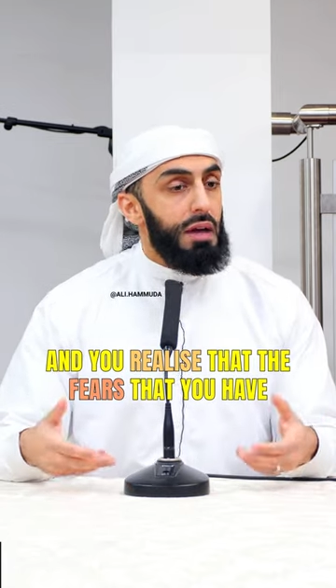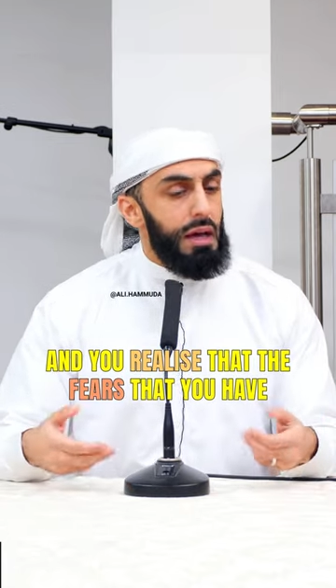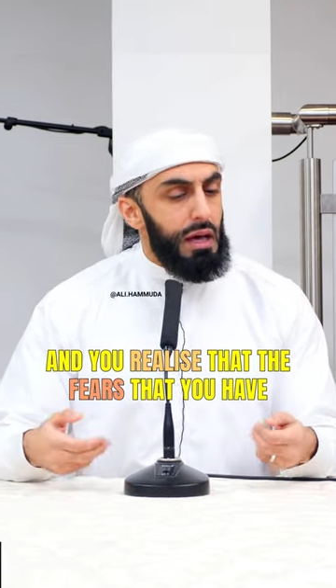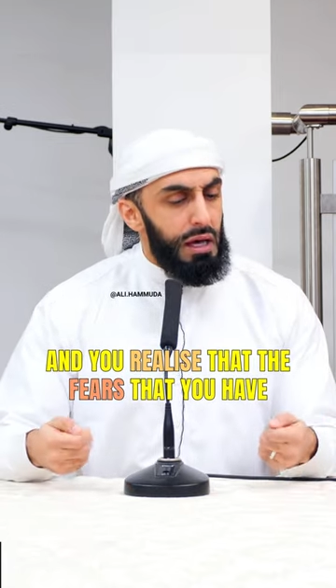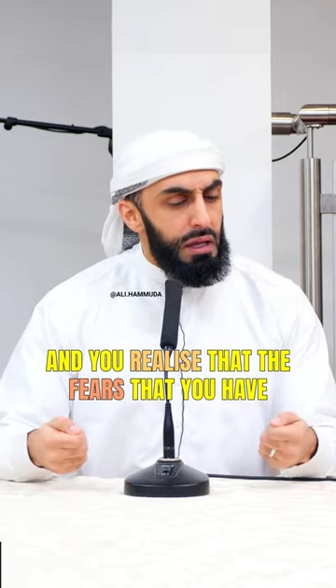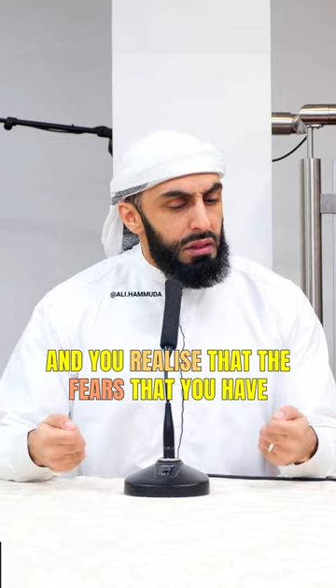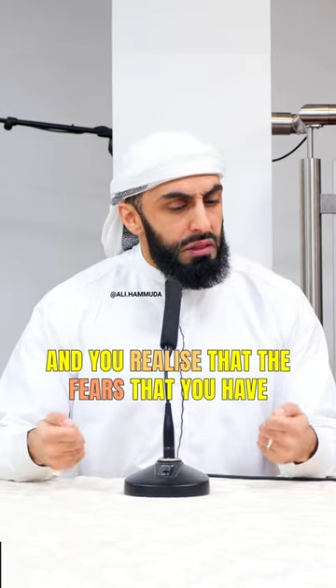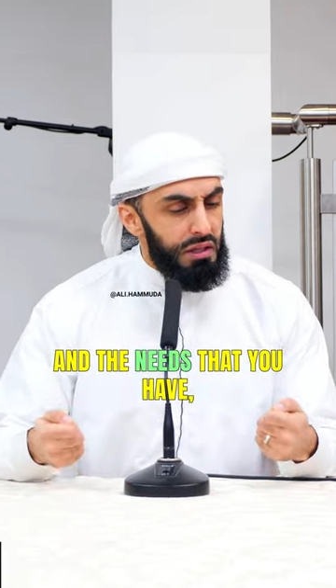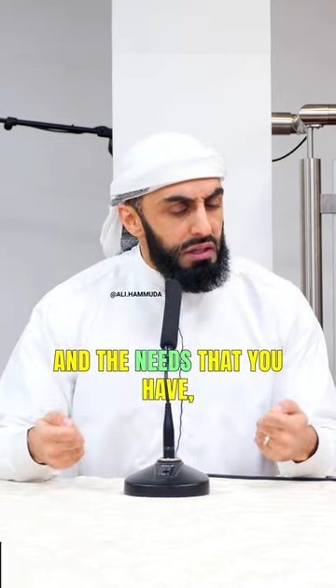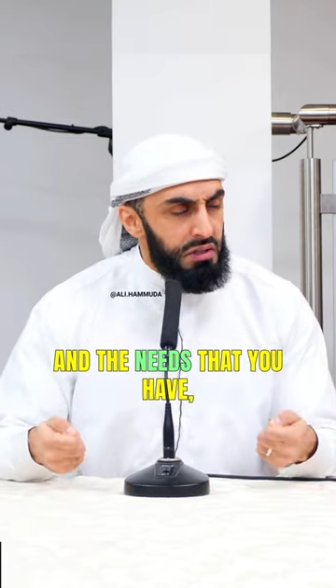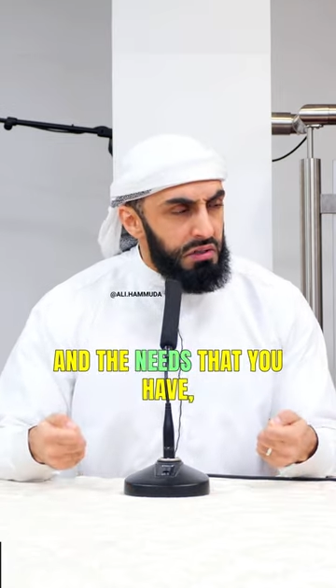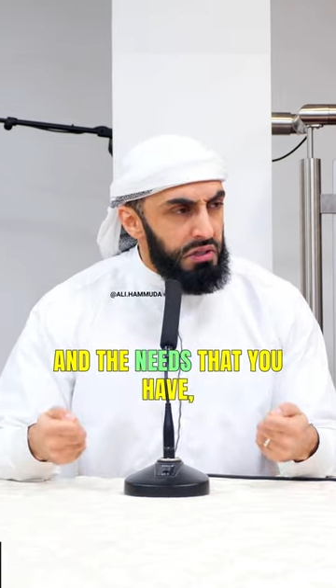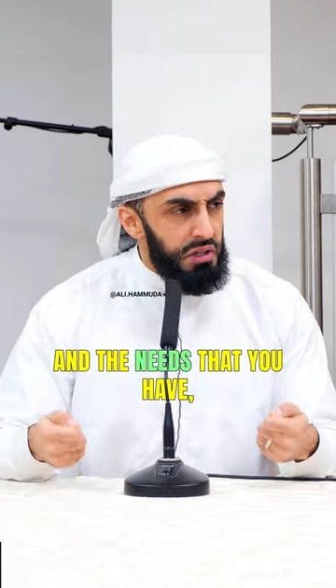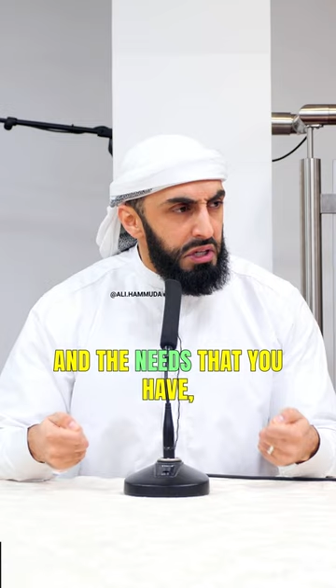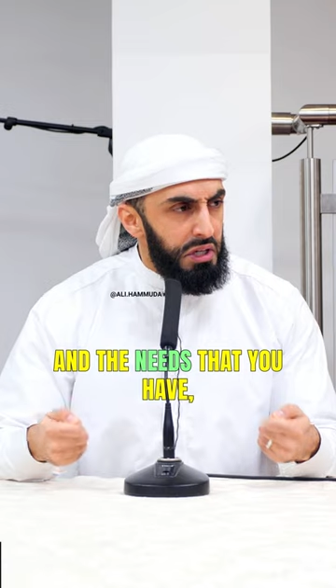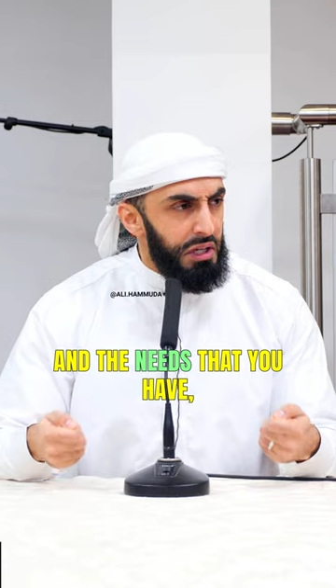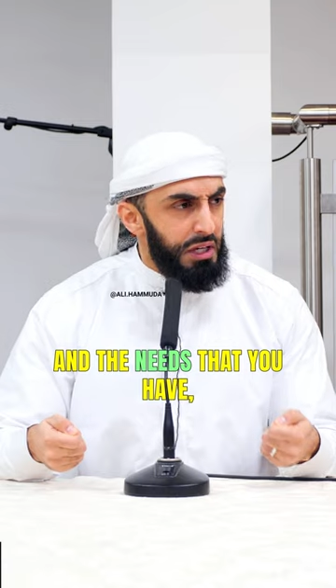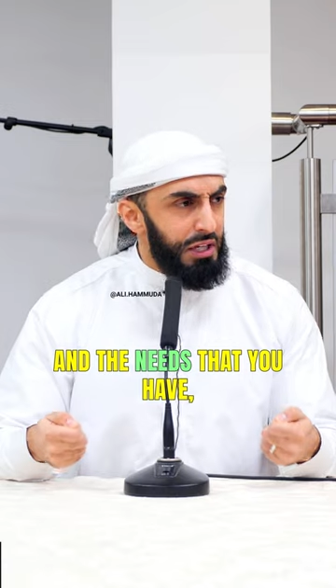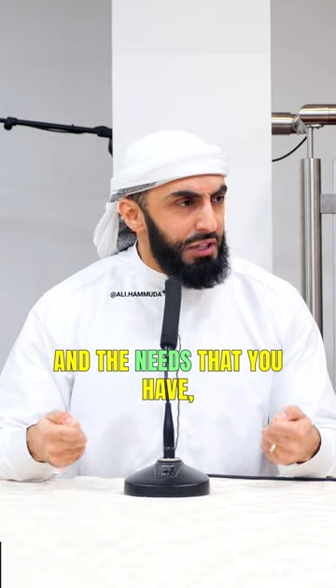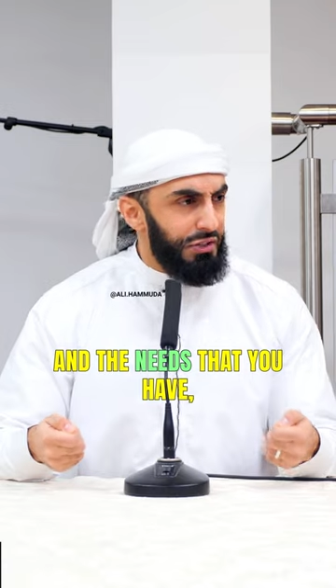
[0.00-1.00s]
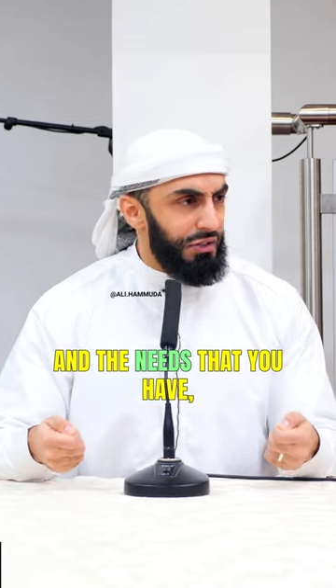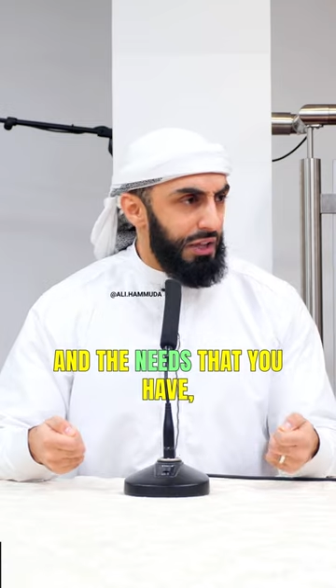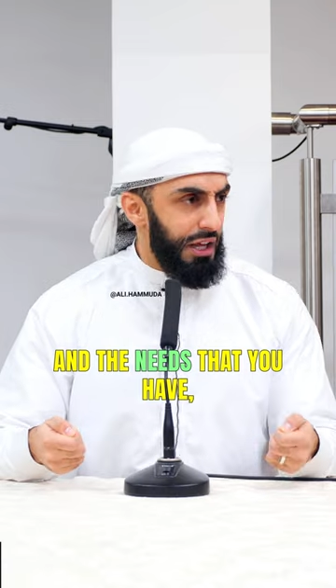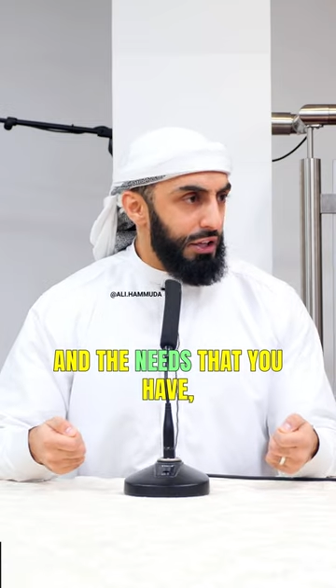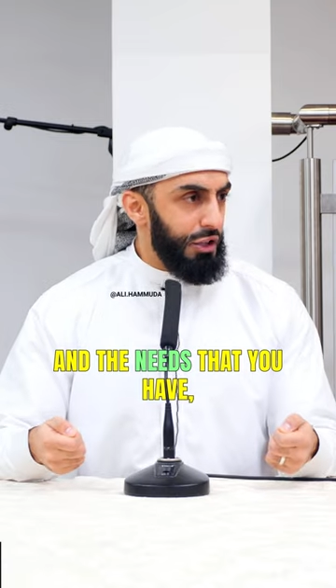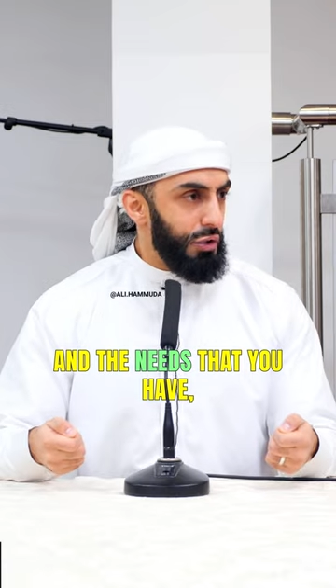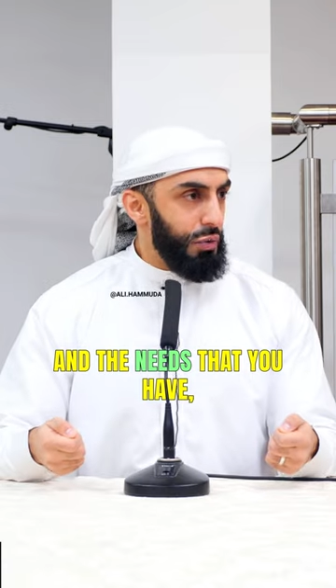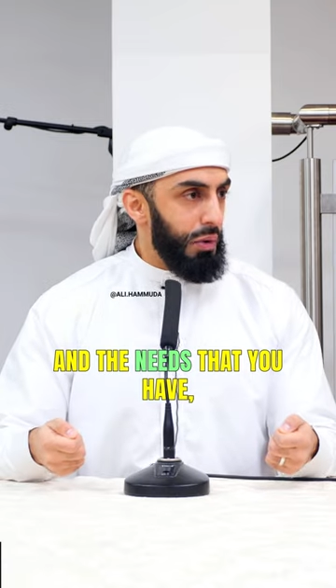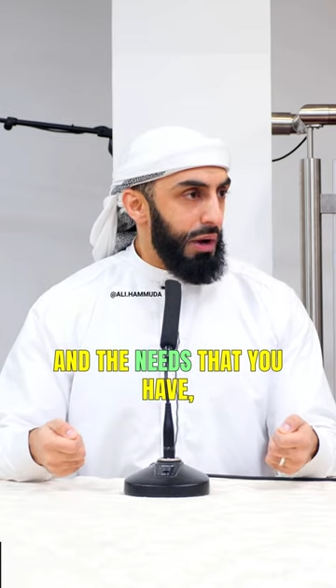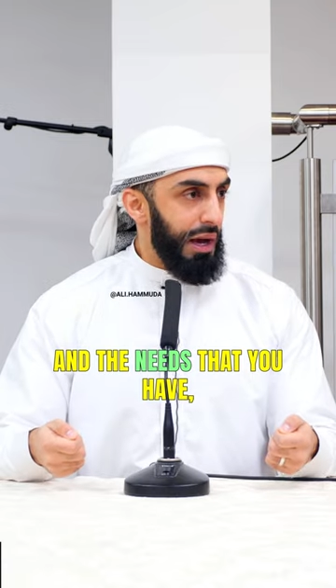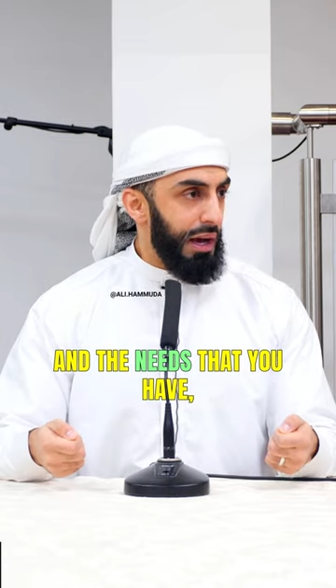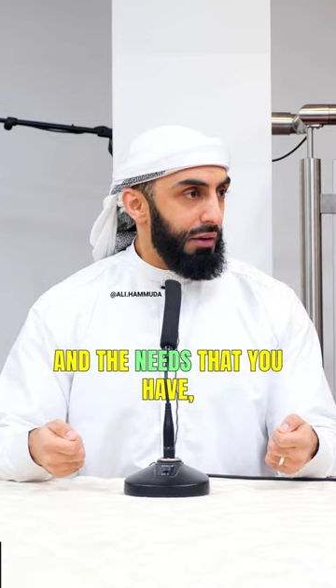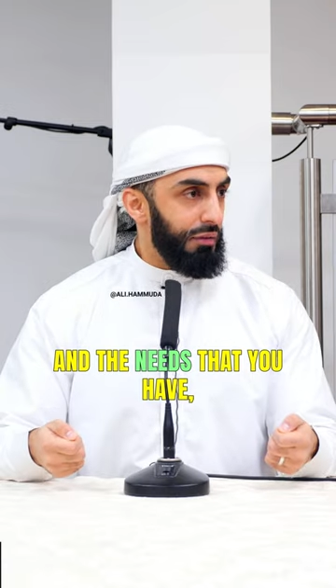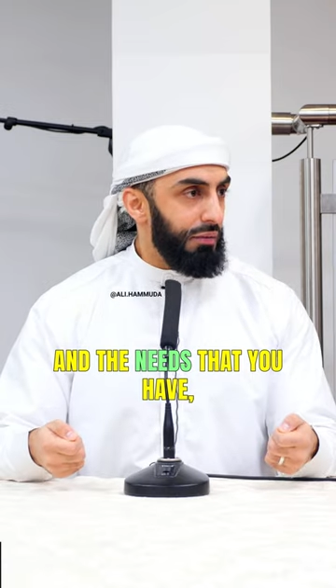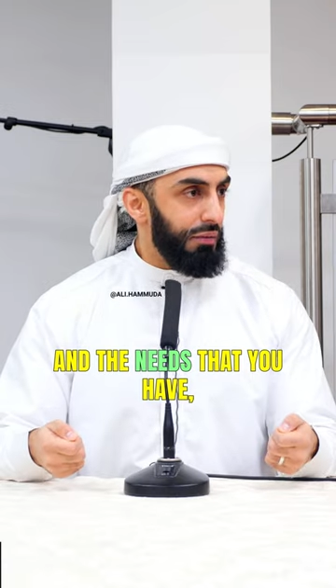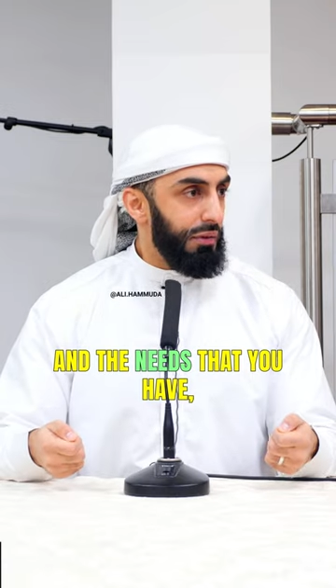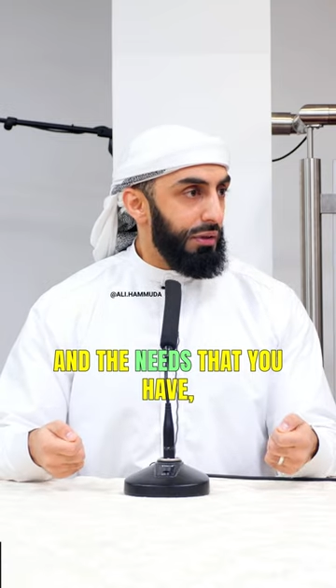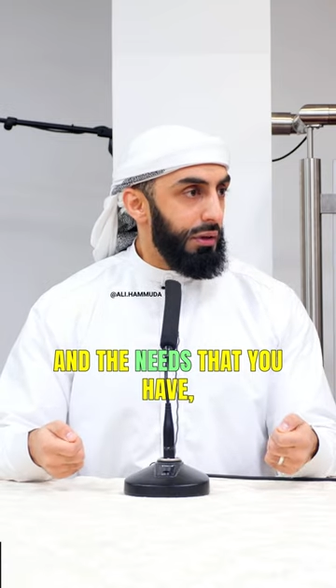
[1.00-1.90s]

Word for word: and the needs that you have,